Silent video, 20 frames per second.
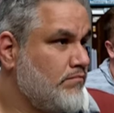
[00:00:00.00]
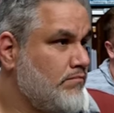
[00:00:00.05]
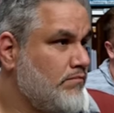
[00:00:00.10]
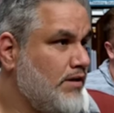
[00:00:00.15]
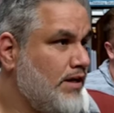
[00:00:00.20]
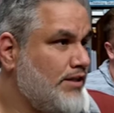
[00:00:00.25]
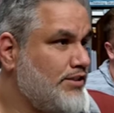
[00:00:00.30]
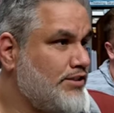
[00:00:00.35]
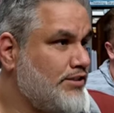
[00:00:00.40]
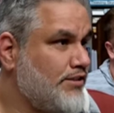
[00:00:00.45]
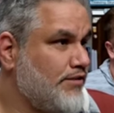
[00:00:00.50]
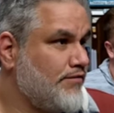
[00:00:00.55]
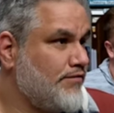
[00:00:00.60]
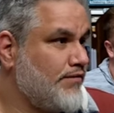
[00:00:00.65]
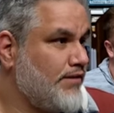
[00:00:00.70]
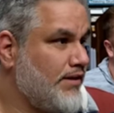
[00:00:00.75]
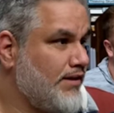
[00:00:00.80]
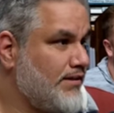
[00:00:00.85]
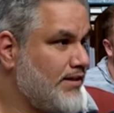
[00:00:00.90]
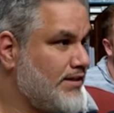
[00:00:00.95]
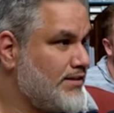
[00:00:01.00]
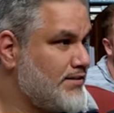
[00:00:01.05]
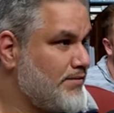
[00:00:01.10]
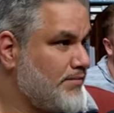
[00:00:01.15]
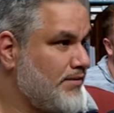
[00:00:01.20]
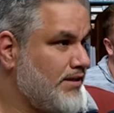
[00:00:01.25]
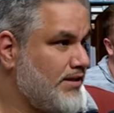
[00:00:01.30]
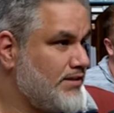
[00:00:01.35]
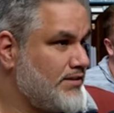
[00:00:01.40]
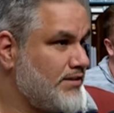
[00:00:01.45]
I just don't feel like that's
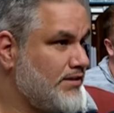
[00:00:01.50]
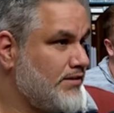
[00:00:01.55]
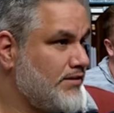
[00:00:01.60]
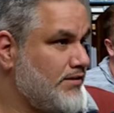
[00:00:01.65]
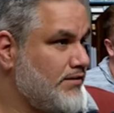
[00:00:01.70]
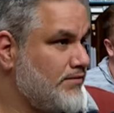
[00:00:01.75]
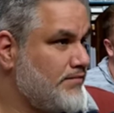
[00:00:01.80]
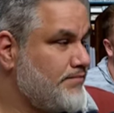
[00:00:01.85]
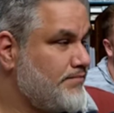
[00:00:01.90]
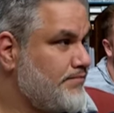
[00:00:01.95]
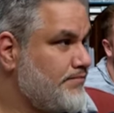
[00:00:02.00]
something he's going to do.